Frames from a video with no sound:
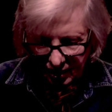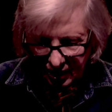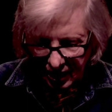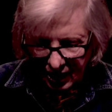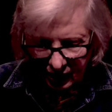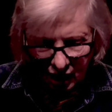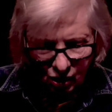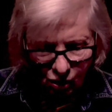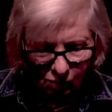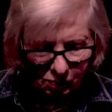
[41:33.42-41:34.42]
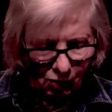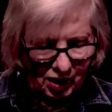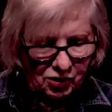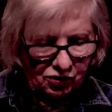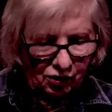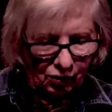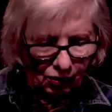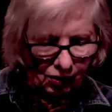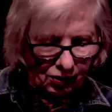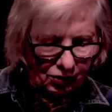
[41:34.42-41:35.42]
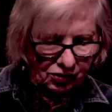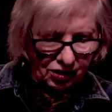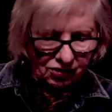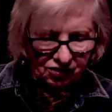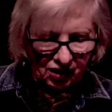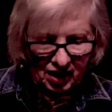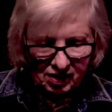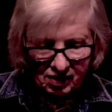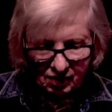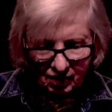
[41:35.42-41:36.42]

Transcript: "Hello, boys and girls," he said,